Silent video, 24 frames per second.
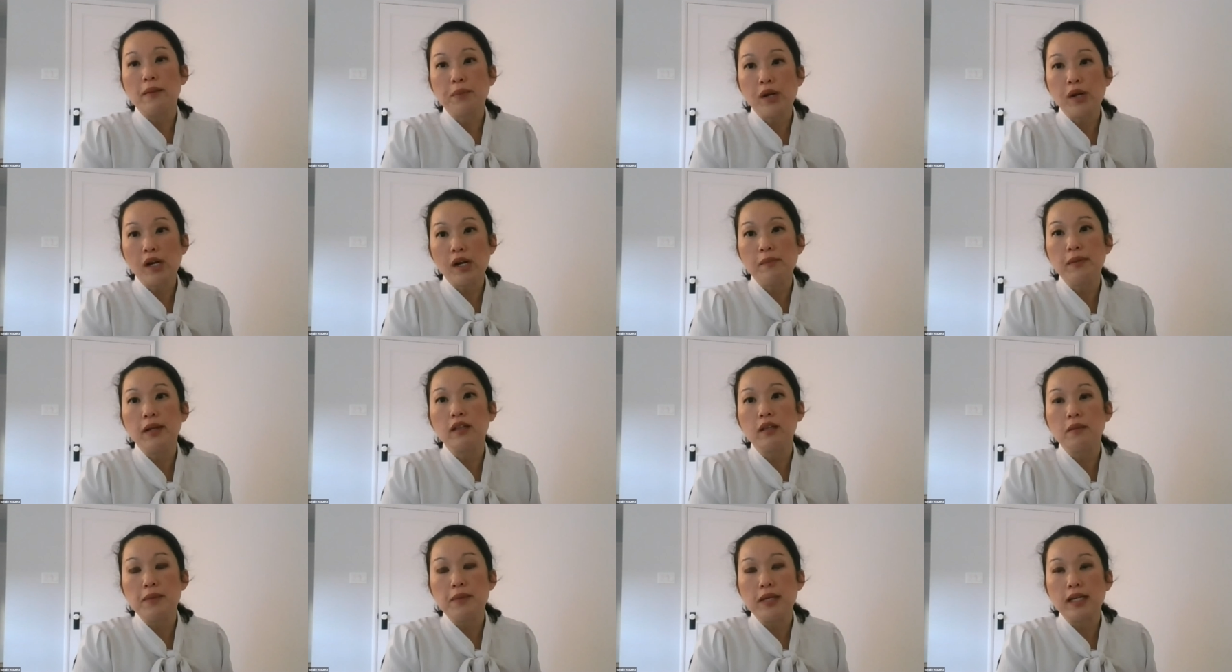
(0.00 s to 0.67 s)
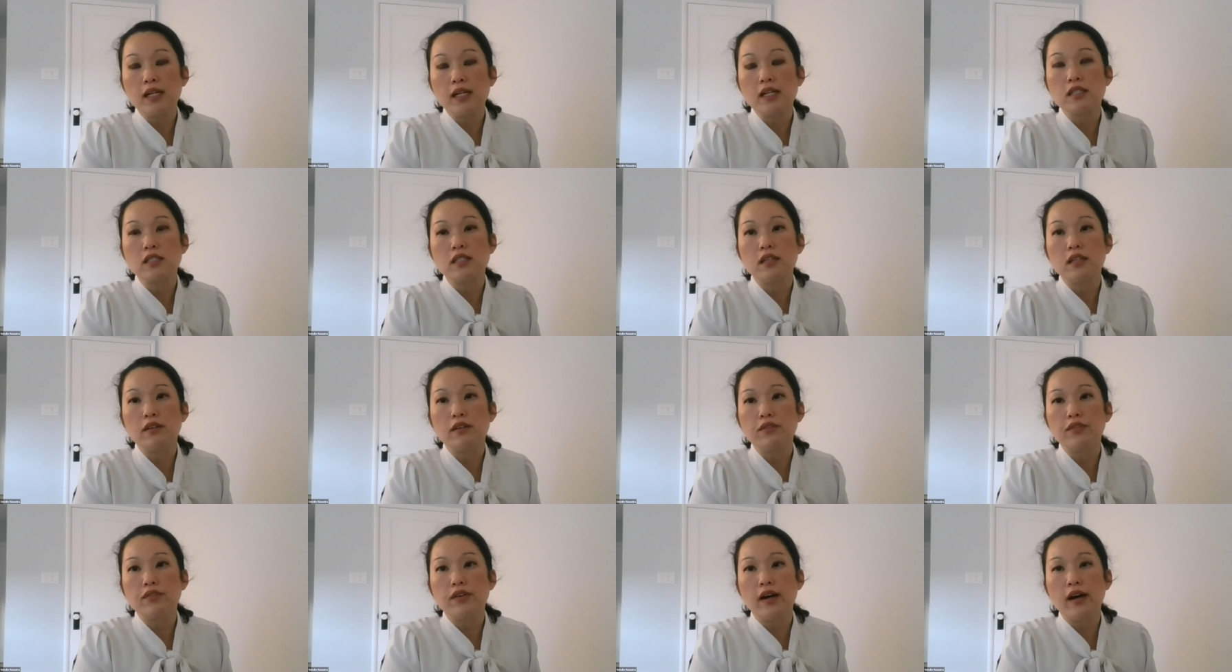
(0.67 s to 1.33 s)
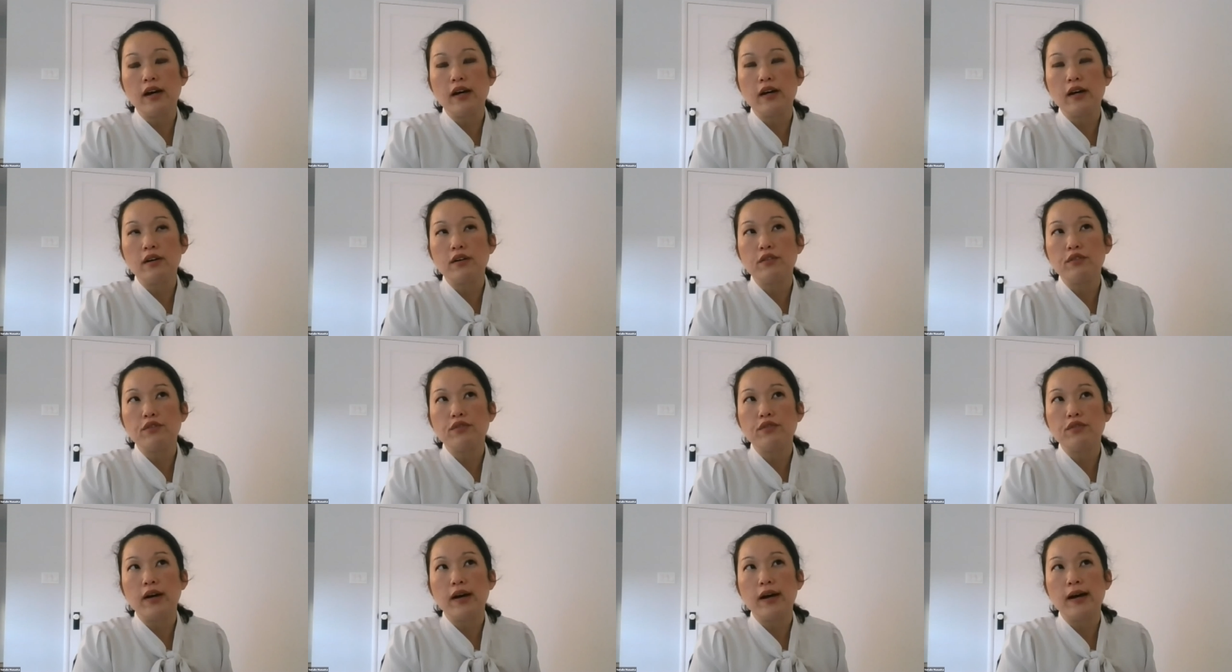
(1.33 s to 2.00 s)
Primarily because of,
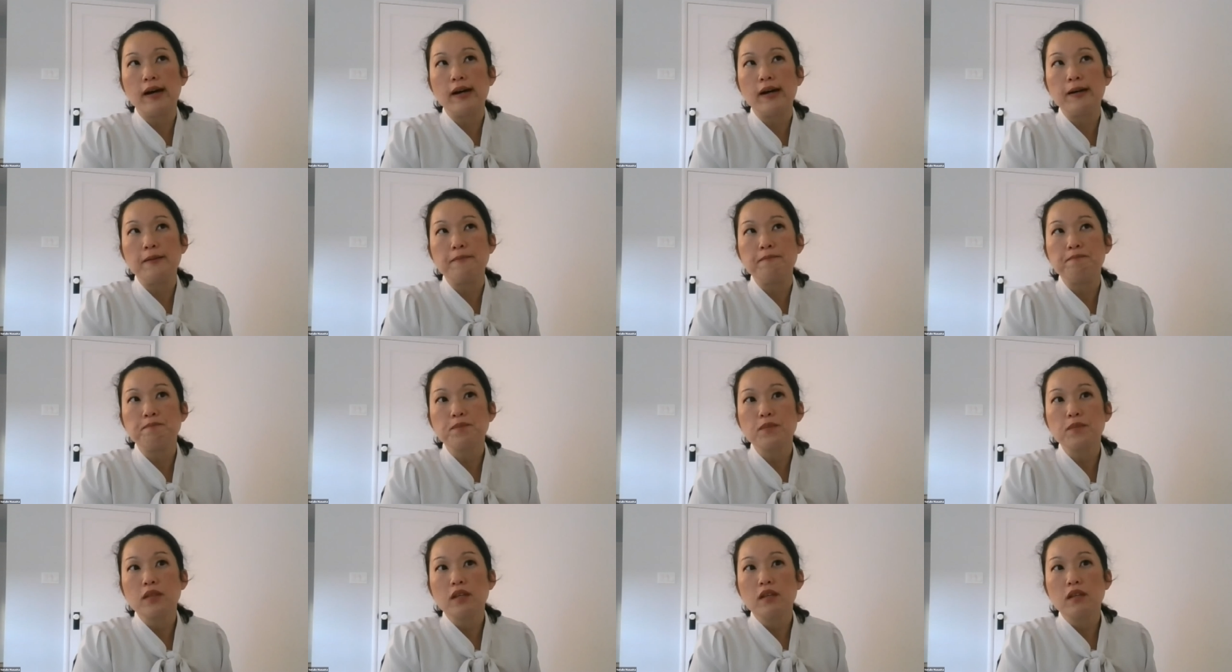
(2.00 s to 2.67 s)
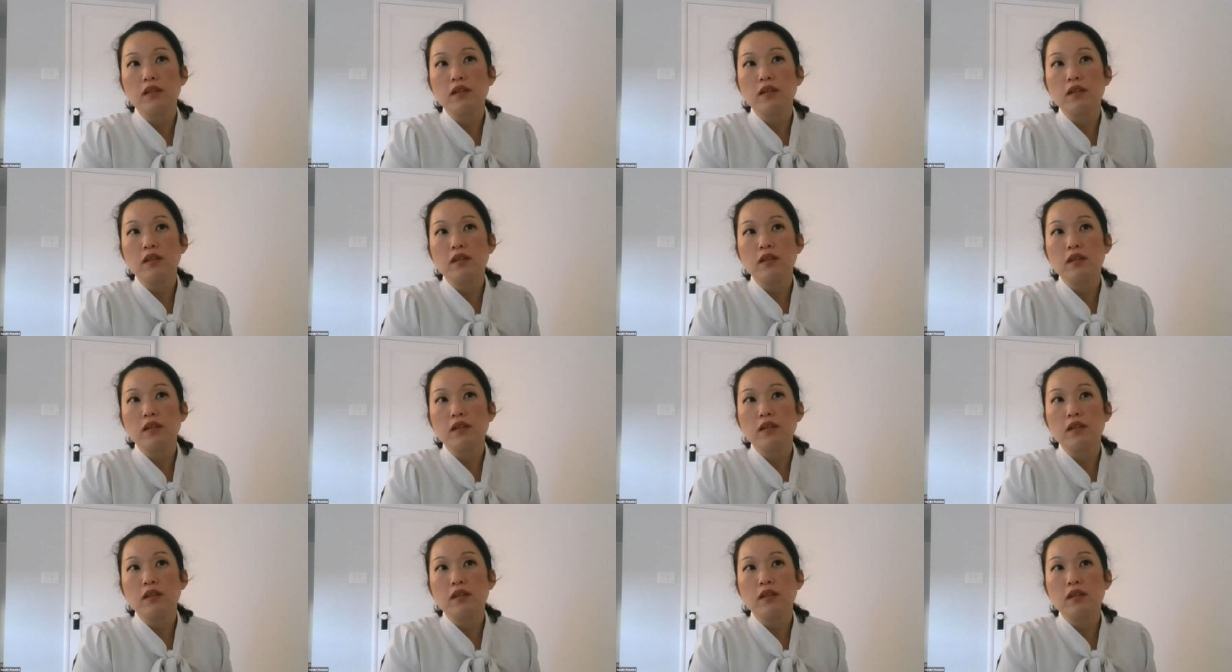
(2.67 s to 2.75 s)
of um,